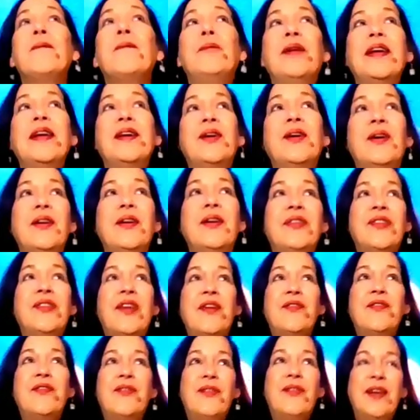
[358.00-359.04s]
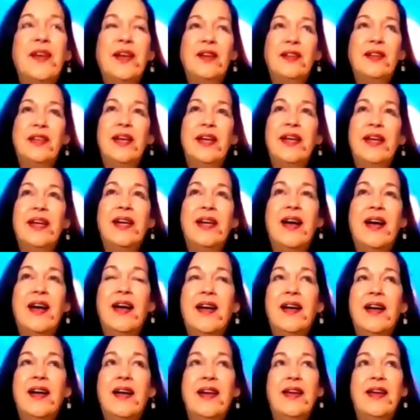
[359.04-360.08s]
because I feel like
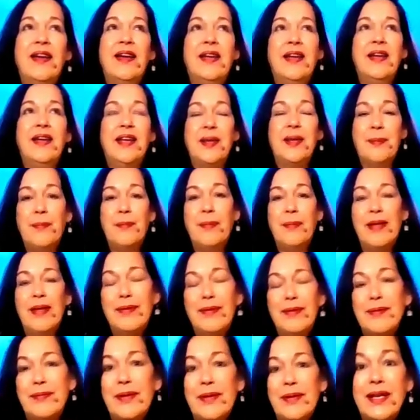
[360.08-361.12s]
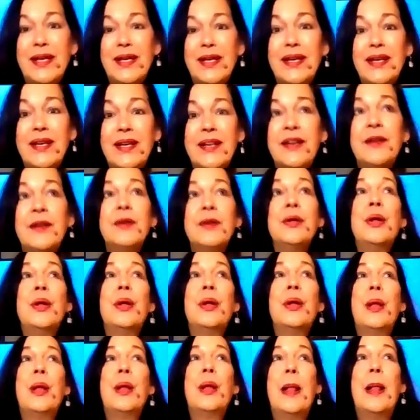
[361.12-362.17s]
I can maybe be
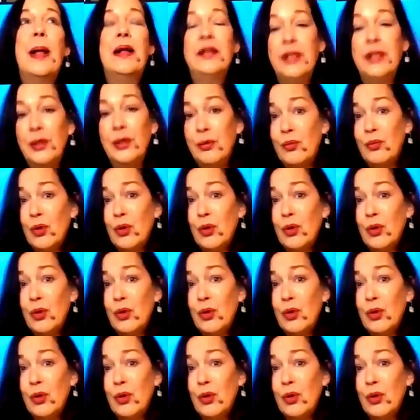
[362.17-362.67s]
a little